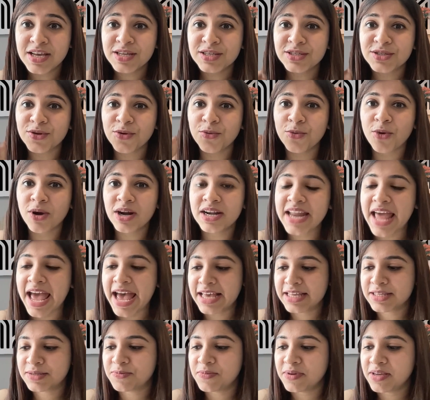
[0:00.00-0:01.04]
So what
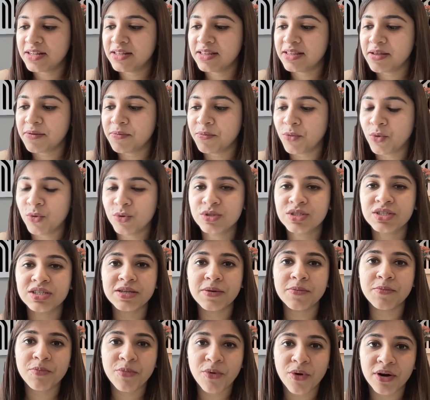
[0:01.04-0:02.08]
has been the most
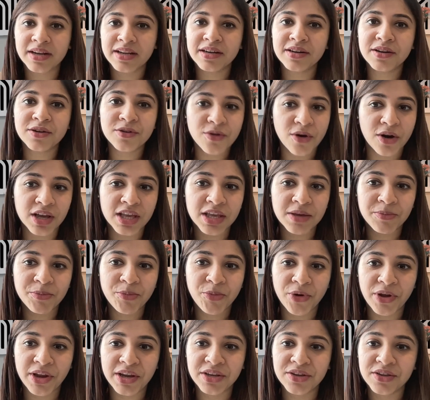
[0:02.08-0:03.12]
important talking
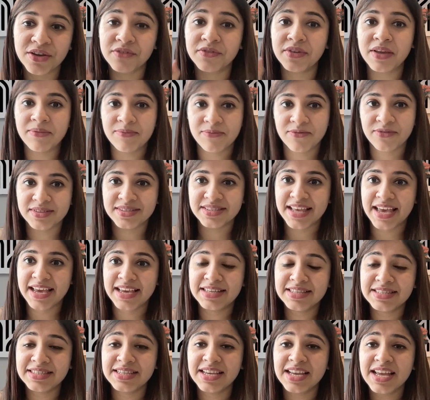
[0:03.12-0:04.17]
point you have
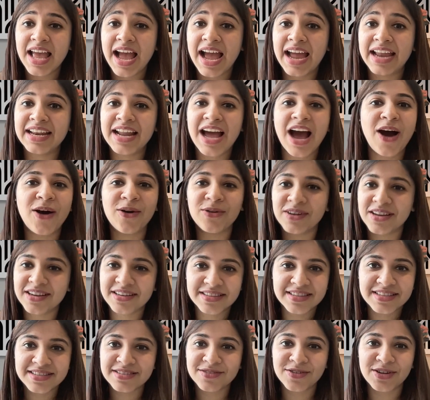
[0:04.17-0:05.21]
emphasized, and how
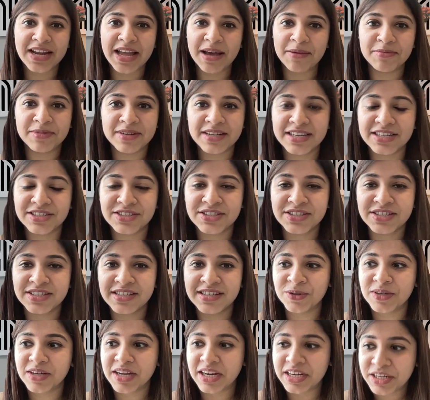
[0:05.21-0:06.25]
did this
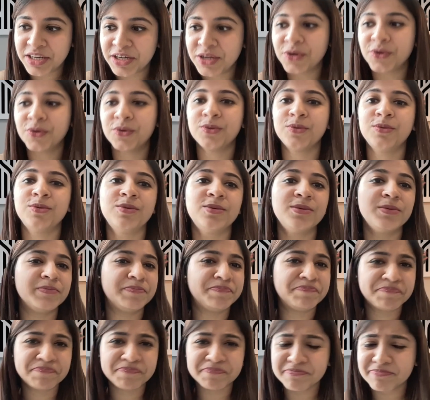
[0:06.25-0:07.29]
collaboration continue to
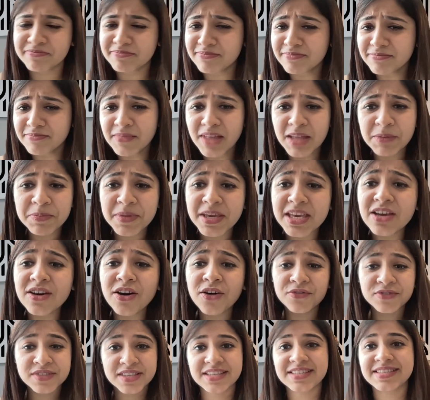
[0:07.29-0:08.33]
be
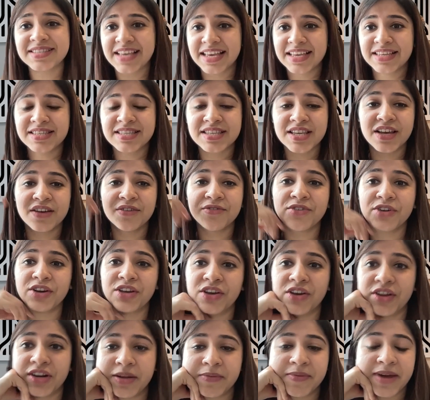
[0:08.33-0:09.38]
of success for
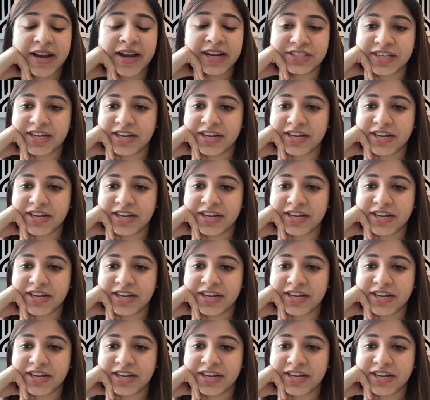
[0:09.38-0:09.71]
your demand gen